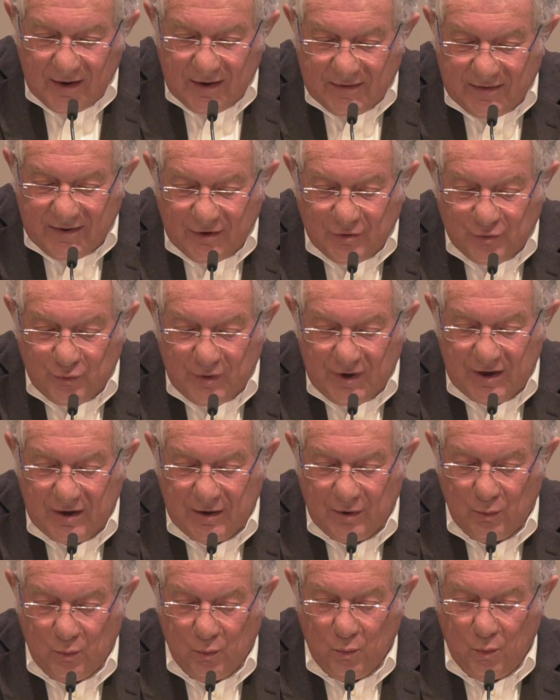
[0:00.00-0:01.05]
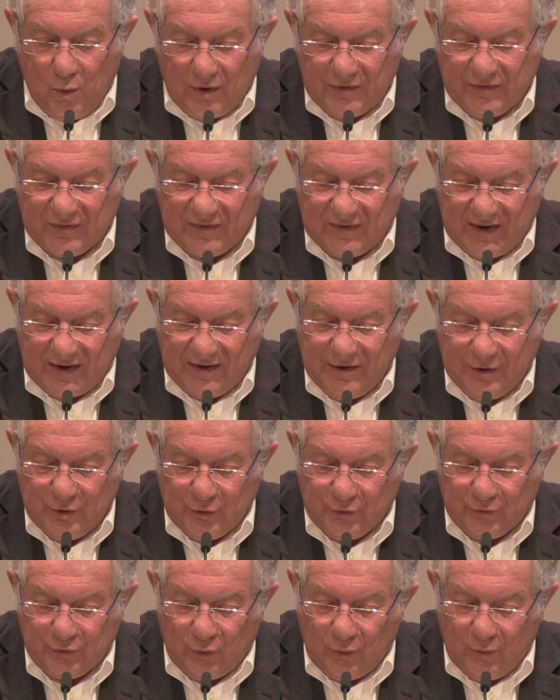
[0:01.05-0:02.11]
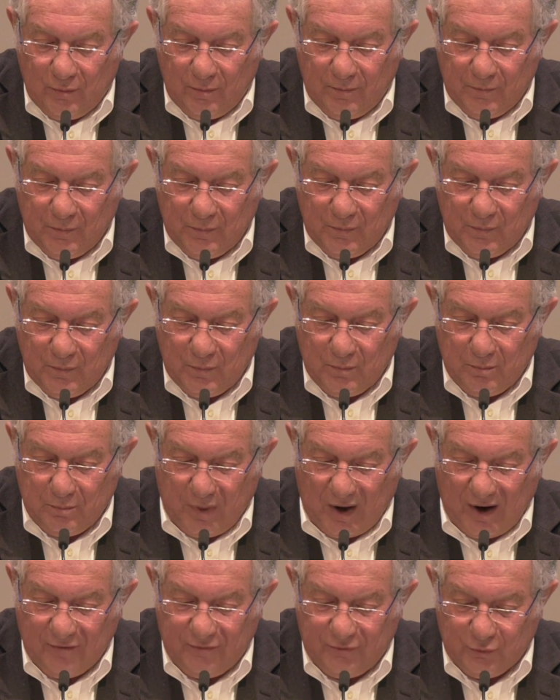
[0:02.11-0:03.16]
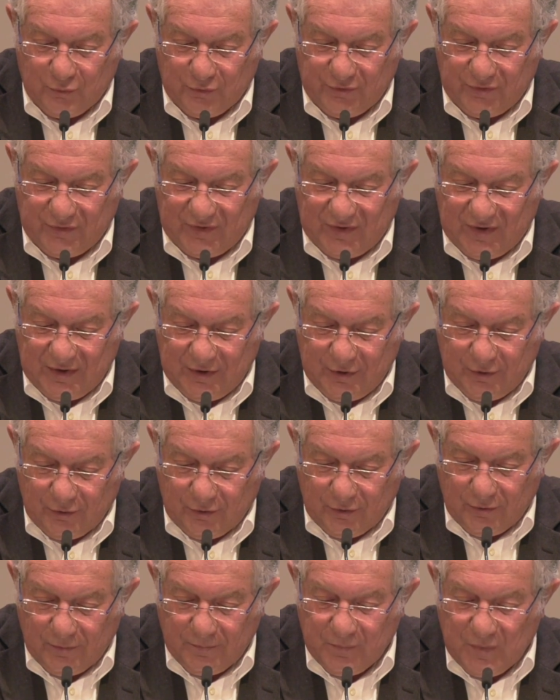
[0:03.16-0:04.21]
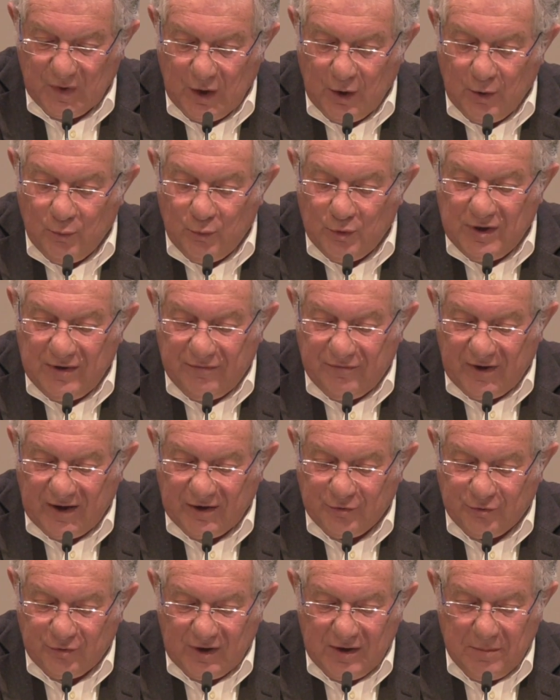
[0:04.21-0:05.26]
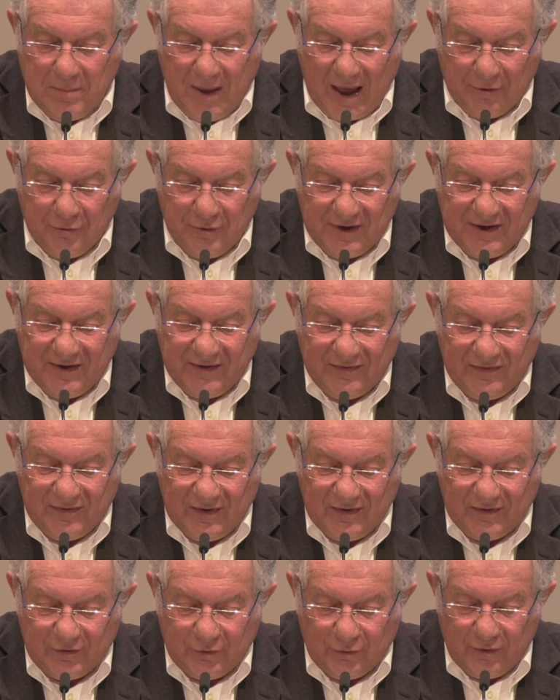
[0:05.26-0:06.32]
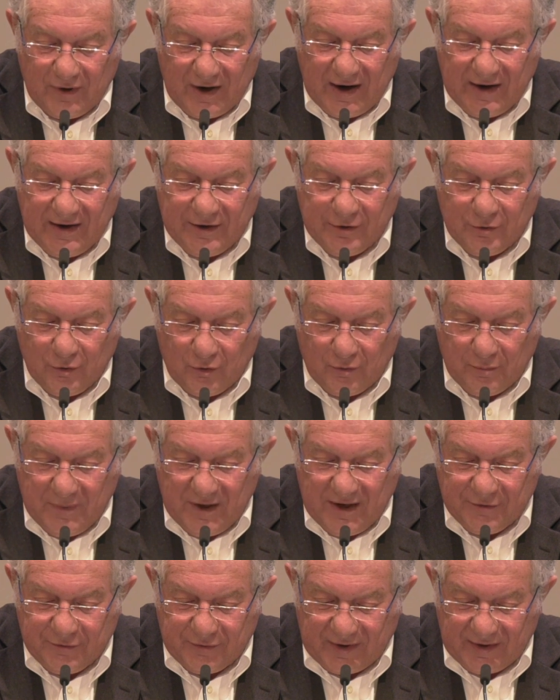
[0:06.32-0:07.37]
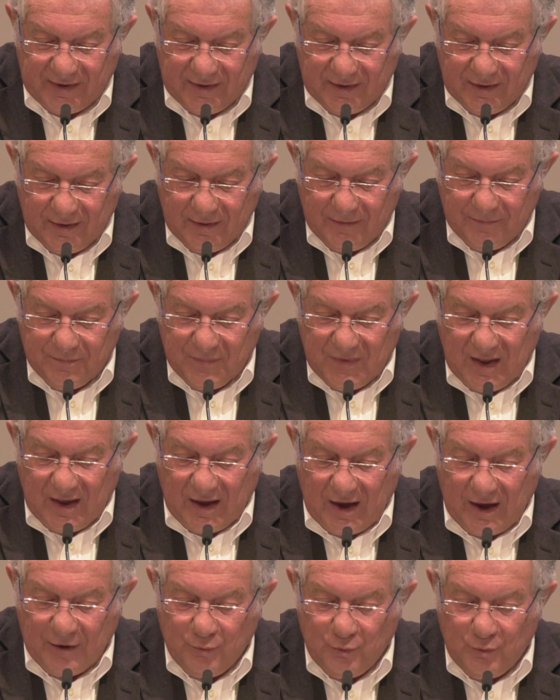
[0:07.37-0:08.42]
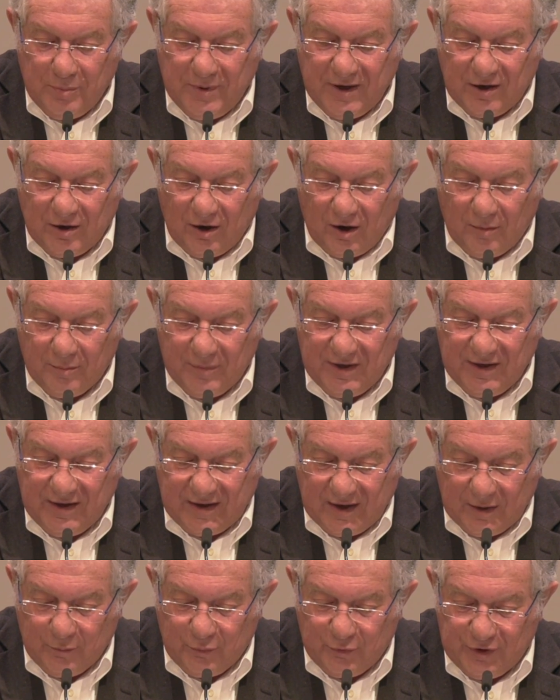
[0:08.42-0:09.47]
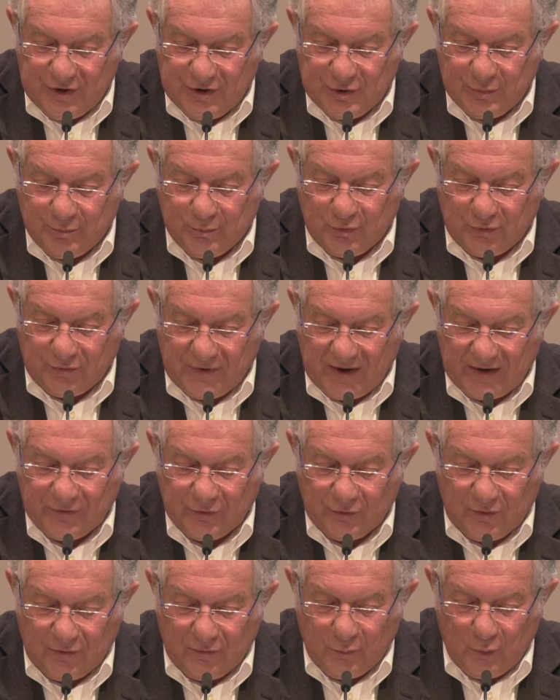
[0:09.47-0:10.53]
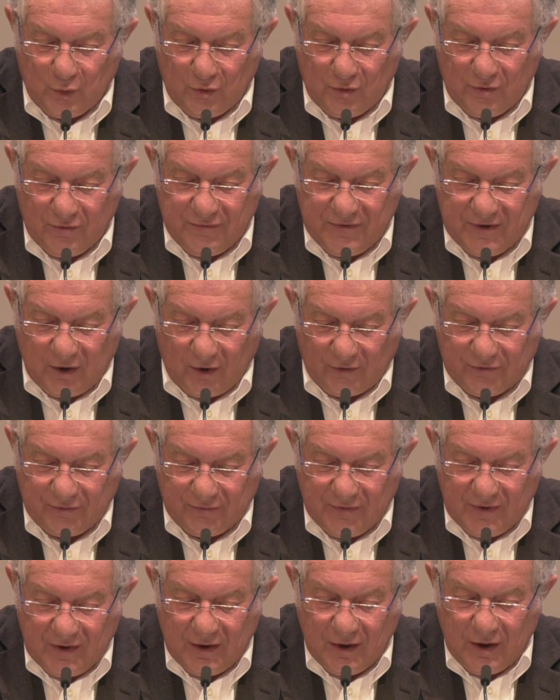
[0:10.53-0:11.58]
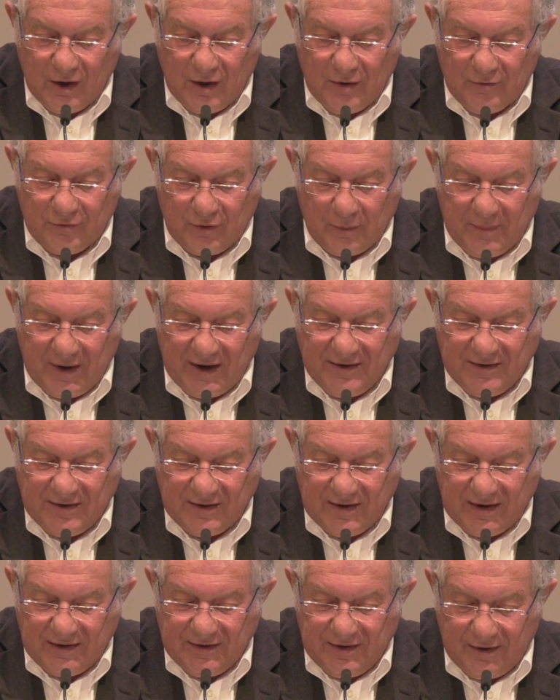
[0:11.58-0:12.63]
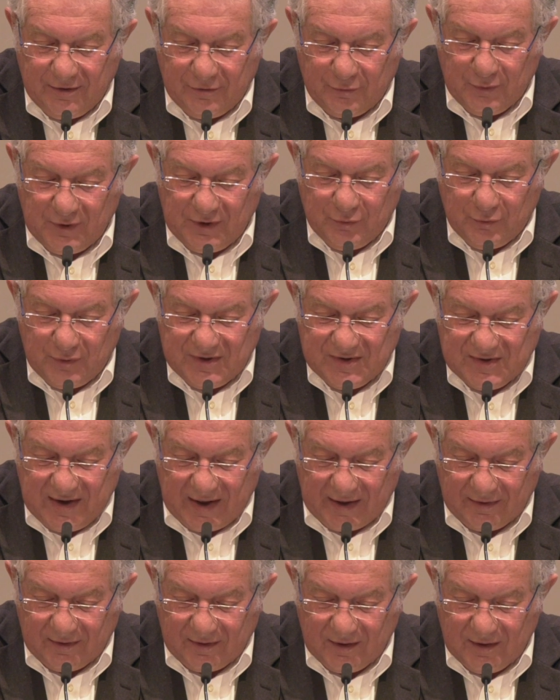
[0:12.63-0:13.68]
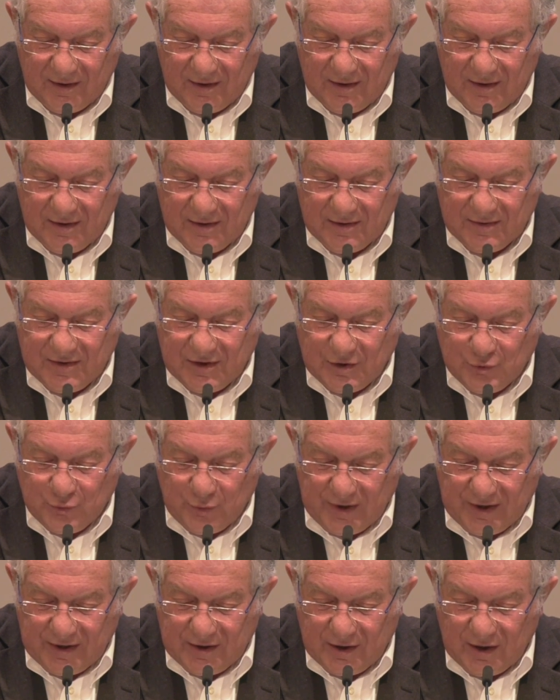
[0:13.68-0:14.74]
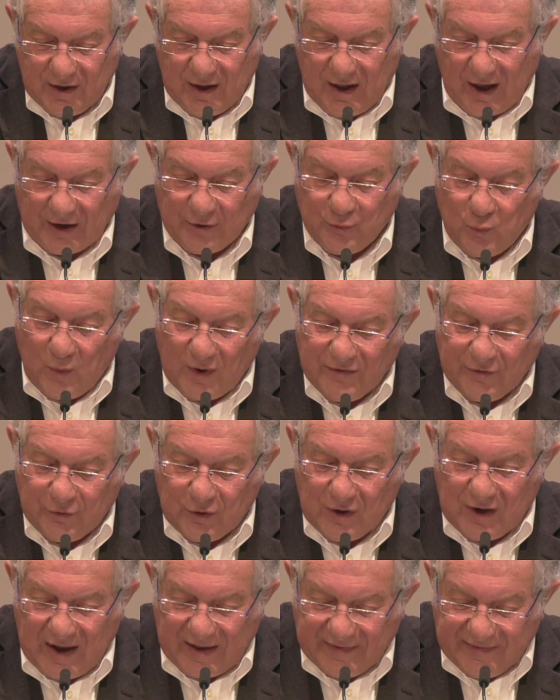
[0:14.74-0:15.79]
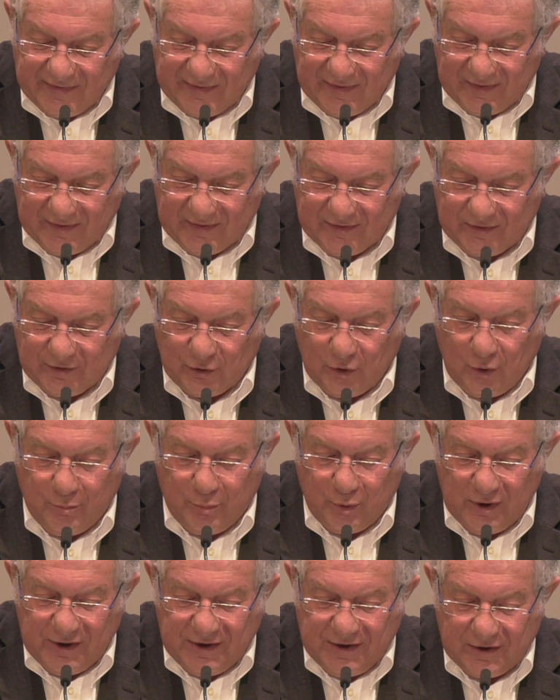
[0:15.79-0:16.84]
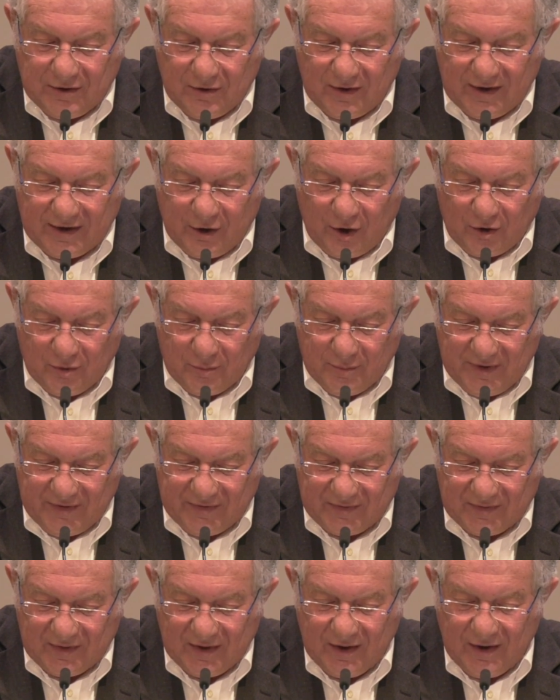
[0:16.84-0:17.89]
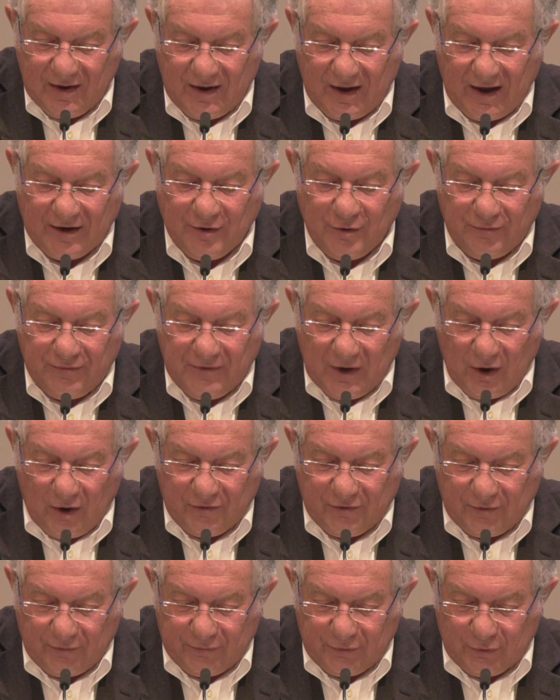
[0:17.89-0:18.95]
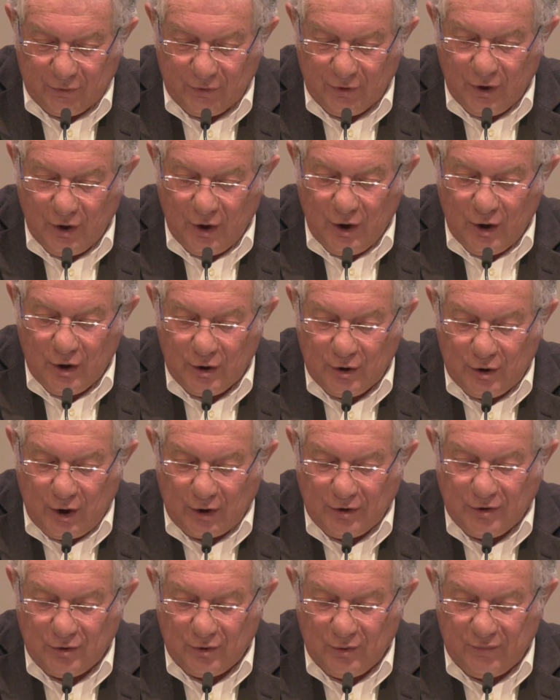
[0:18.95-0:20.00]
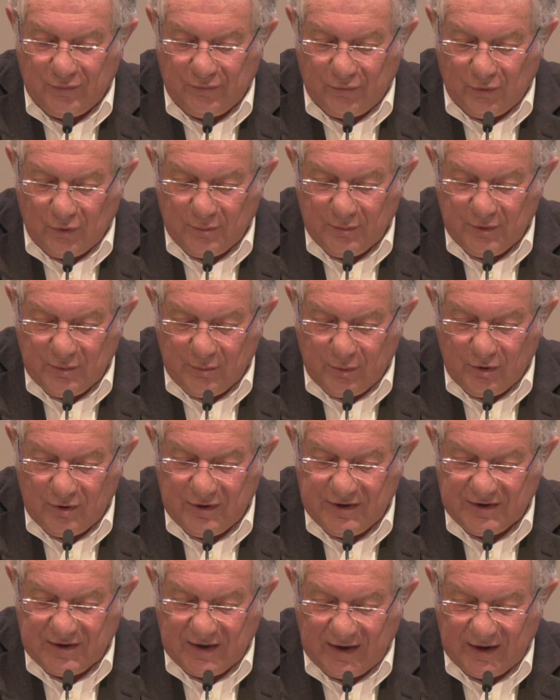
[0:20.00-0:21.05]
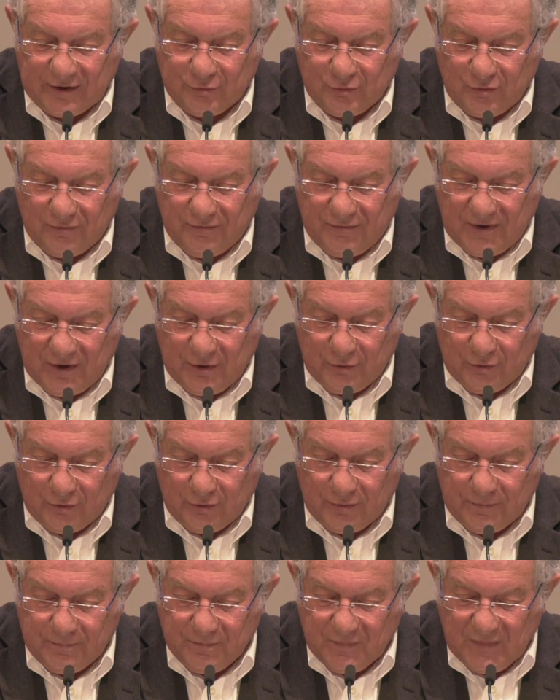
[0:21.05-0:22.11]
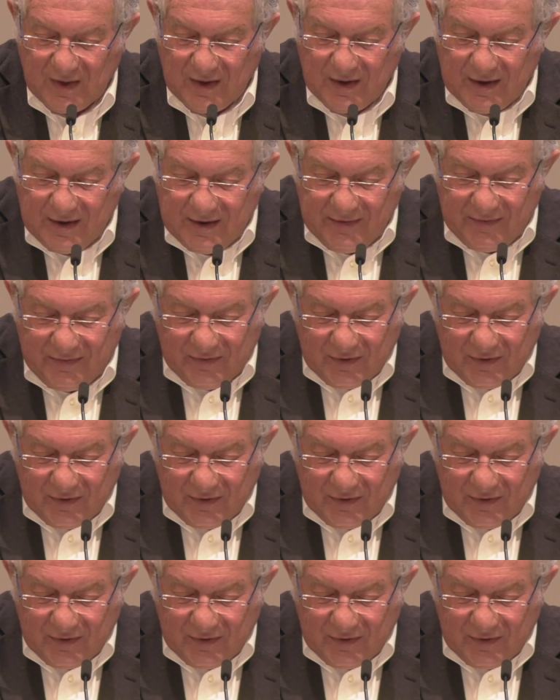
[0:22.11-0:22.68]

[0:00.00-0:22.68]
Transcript: Sidgwick, who was 10 years Balfour's senior, would eventually marry his sister Eleanor Mildred and would become, in Cambridge, professor of moral philosophy from 1883 to his death. Sidgwick, at once a classicist, a political economist, and a philosopher, cut a formidable intellectual figure. His